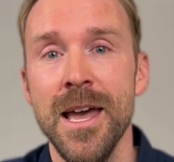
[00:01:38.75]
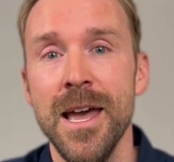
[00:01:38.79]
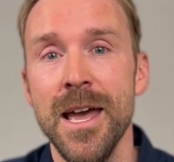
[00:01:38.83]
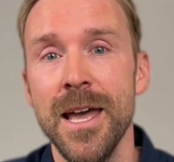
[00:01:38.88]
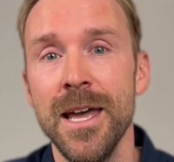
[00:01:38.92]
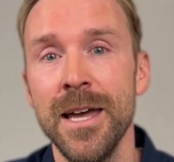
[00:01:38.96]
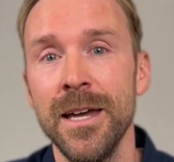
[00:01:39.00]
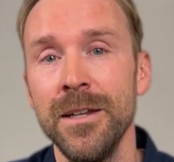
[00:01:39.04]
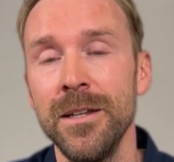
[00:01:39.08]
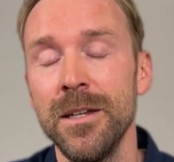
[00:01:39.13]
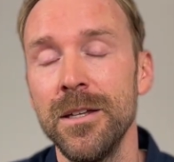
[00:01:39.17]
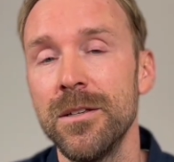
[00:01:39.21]

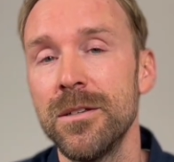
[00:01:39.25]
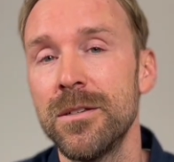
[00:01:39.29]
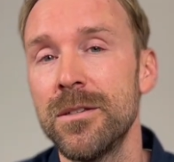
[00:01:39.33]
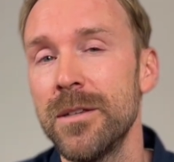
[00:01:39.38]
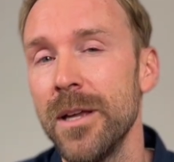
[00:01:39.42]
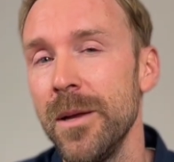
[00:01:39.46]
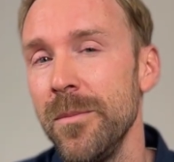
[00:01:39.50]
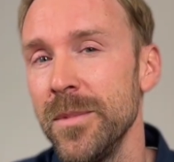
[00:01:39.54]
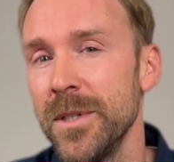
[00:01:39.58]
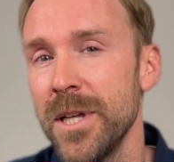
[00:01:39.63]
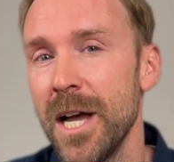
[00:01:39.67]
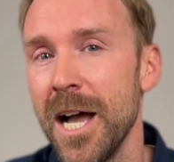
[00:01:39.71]
And
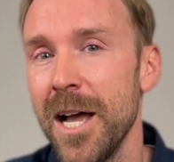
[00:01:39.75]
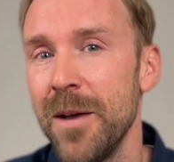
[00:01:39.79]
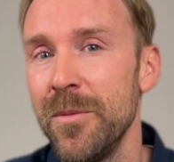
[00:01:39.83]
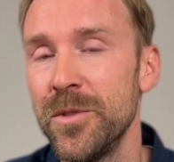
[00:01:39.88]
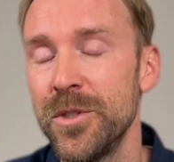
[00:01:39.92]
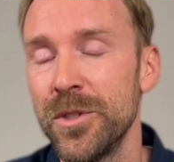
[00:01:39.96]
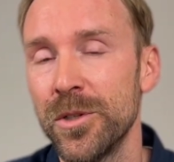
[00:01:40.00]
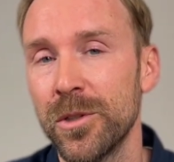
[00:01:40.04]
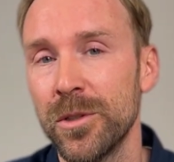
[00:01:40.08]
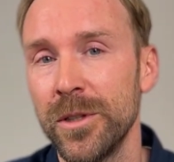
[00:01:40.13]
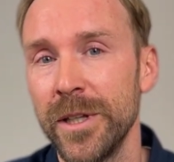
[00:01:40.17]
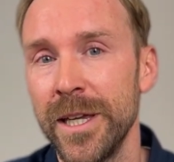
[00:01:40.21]
sometimes
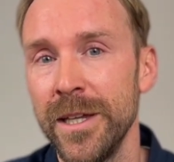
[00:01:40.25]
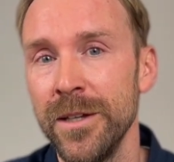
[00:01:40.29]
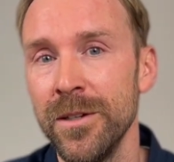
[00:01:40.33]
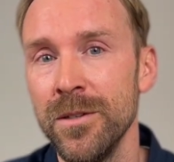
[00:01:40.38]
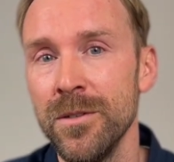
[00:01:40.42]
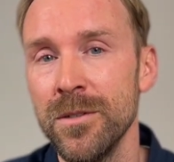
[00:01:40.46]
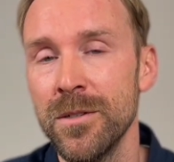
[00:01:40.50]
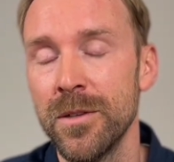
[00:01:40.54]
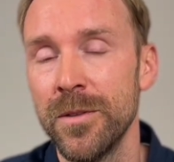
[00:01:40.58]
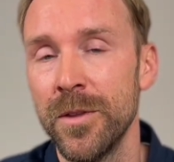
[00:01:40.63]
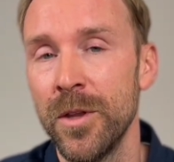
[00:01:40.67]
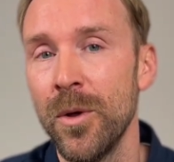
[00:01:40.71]
your
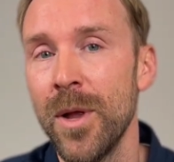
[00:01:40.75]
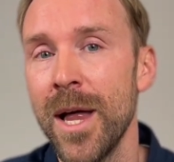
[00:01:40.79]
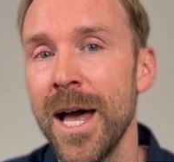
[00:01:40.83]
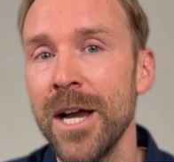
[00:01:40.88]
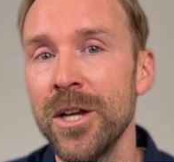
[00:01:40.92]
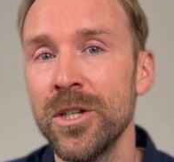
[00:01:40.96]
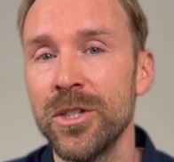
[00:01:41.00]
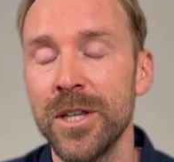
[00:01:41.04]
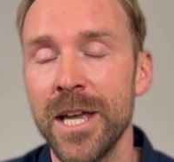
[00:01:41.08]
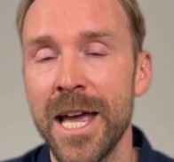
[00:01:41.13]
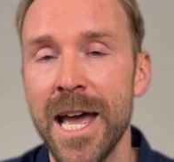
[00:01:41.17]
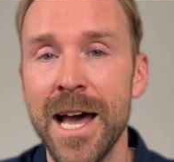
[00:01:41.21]
cleaners, they'll
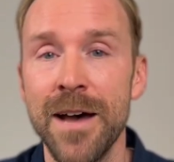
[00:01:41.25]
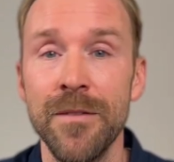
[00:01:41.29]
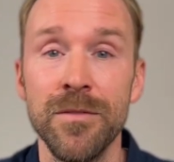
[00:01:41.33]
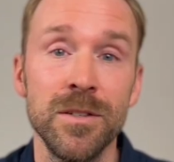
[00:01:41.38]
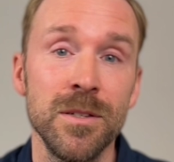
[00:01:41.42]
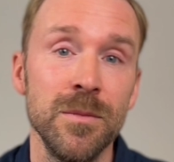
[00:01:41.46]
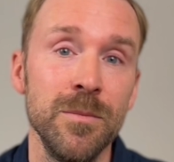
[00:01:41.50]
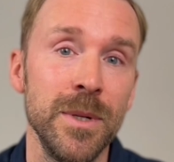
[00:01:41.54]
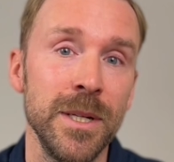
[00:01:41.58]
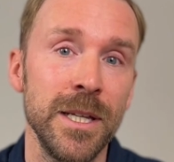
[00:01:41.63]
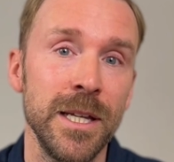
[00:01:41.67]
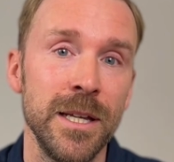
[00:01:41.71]
actually have
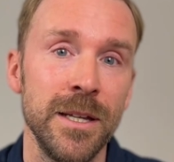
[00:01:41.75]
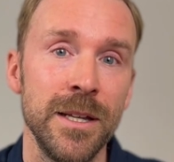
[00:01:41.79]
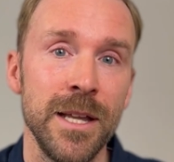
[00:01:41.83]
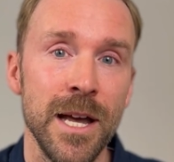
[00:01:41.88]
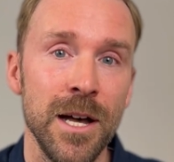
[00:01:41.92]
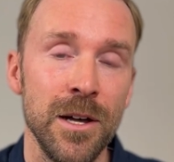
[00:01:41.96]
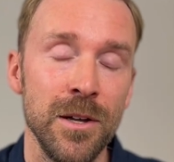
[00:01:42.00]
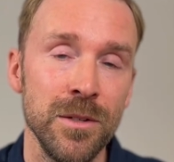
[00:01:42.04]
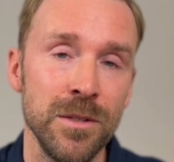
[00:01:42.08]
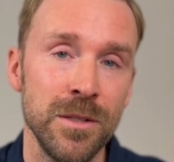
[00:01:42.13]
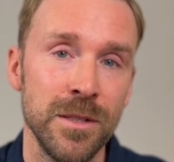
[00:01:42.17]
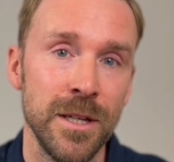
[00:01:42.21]
somebody
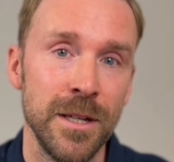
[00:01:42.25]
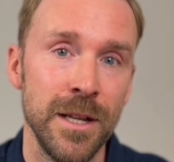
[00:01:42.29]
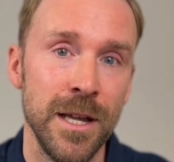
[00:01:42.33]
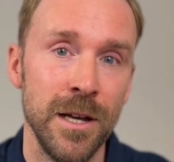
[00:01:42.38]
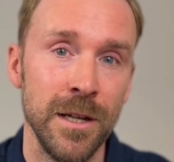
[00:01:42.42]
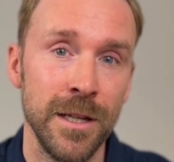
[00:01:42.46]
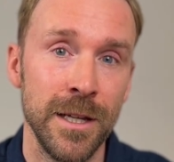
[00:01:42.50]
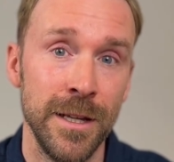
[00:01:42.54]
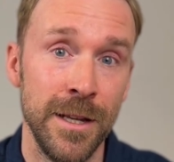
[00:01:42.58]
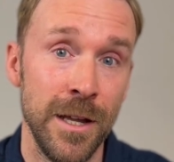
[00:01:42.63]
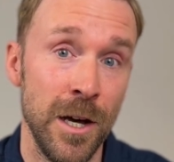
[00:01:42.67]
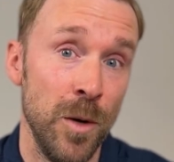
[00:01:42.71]
in-house
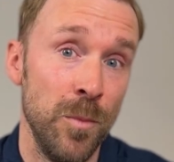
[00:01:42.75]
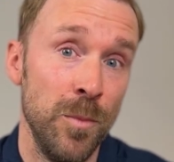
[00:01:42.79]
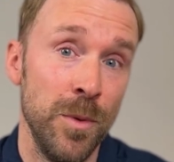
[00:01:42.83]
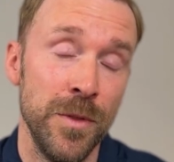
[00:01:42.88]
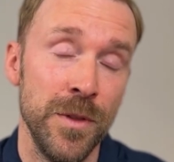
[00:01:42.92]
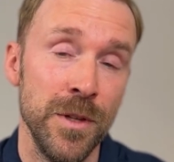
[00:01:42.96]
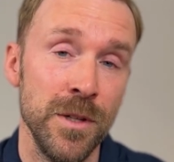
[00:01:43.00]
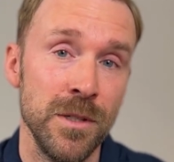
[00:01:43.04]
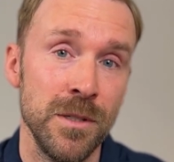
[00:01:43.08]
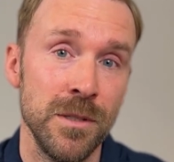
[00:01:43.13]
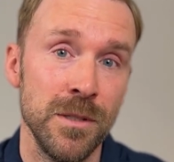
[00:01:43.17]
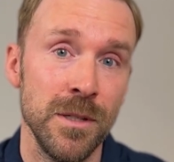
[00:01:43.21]
that can help with
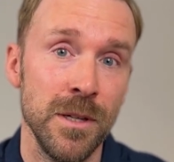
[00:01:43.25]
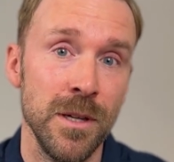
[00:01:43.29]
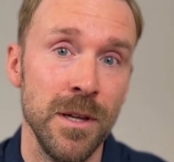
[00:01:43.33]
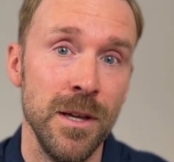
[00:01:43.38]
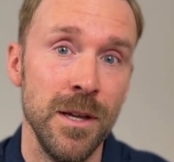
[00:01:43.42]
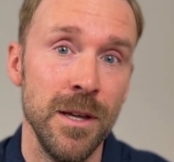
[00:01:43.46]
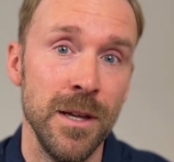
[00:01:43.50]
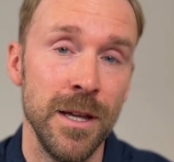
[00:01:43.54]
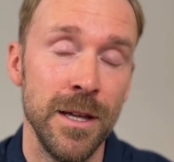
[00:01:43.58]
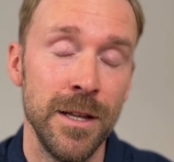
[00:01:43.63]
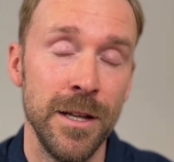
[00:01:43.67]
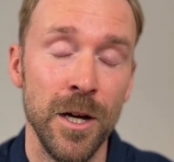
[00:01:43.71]
this
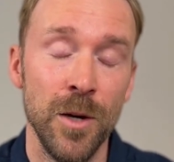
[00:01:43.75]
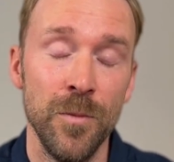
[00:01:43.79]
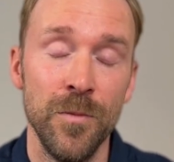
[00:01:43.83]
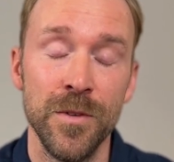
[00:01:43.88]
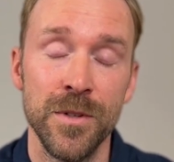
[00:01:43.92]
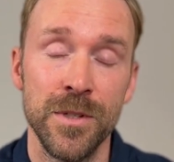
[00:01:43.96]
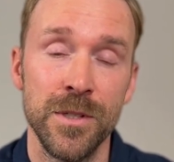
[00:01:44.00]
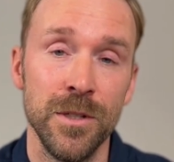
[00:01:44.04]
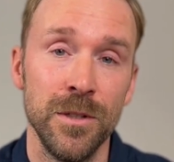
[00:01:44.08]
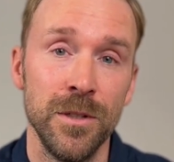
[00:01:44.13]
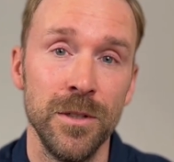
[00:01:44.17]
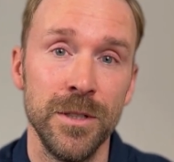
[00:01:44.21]
and help
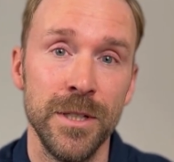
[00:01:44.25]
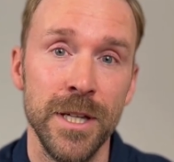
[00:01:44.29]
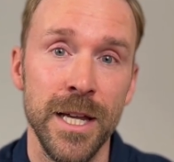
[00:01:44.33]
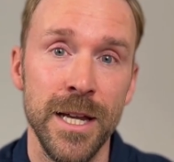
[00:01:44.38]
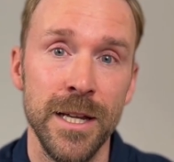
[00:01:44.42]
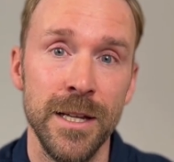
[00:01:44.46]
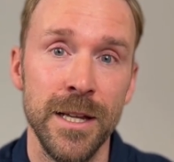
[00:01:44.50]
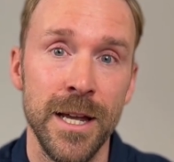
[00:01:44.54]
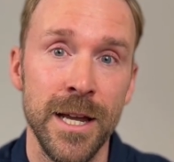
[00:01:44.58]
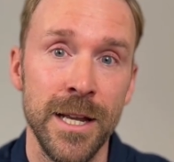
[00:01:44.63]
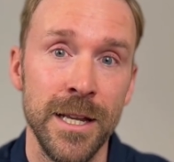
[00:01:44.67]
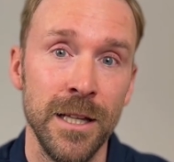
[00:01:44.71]

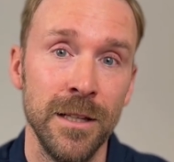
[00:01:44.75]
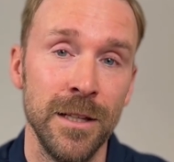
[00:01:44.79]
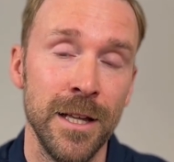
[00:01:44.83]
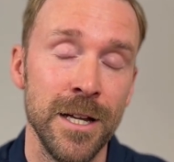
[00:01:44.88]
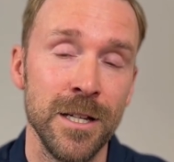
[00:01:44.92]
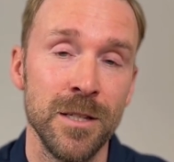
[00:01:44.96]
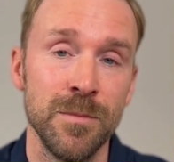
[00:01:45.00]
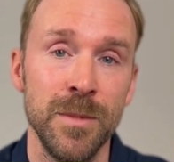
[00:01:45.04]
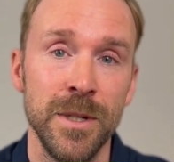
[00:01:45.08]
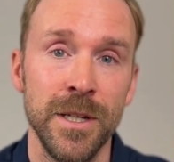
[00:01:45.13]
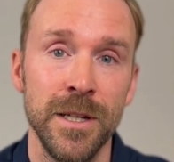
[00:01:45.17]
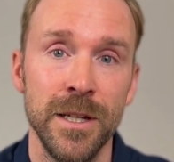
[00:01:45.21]
facilitate any
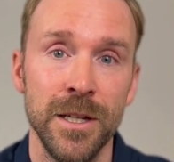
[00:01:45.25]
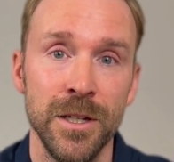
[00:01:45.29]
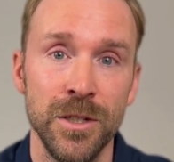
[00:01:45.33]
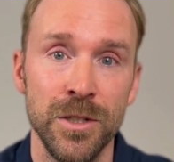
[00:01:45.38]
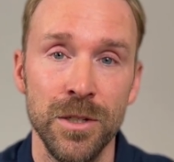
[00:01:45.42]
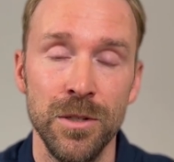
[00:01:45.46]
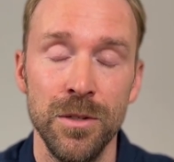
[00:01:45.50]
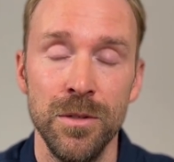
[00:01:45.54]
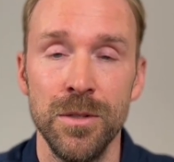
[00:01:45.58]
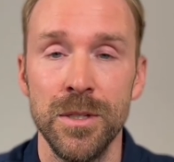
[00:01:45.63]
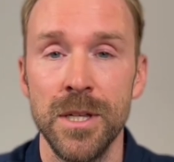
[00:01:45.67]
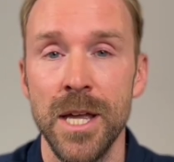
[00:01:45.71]
last minute
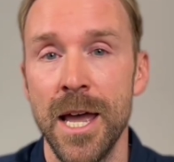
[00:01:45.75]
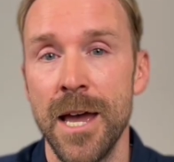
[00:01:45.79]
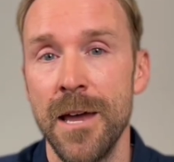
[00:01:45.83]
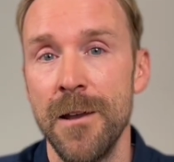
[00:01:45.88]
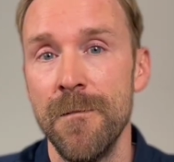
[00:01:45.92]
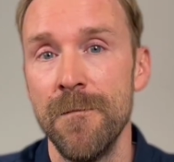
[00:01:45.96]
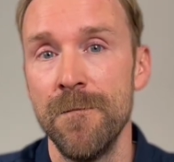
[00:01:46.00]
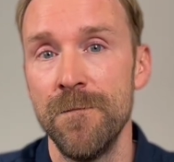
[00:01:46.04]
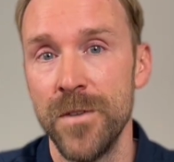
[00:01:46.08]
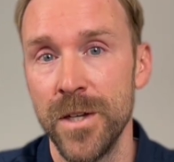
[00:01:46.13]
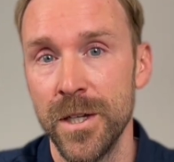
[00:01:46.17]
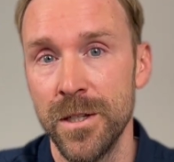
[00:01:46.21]
issues
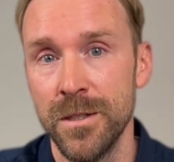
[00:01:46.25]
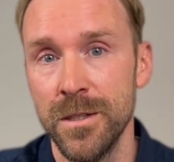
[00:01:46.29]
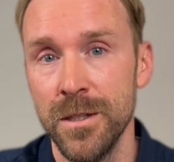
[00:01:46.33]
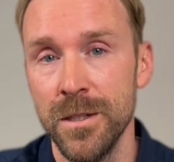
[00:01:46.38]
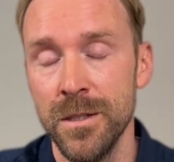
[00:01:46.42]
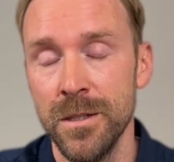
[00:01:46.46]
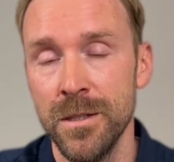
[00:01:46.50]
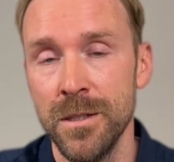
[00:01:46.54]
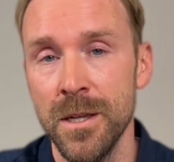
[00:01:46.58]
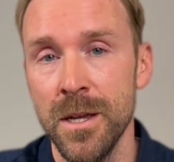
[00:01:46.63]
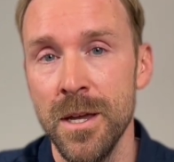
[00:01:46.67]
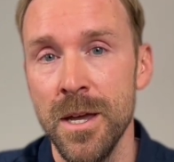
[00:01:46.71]
and fixes.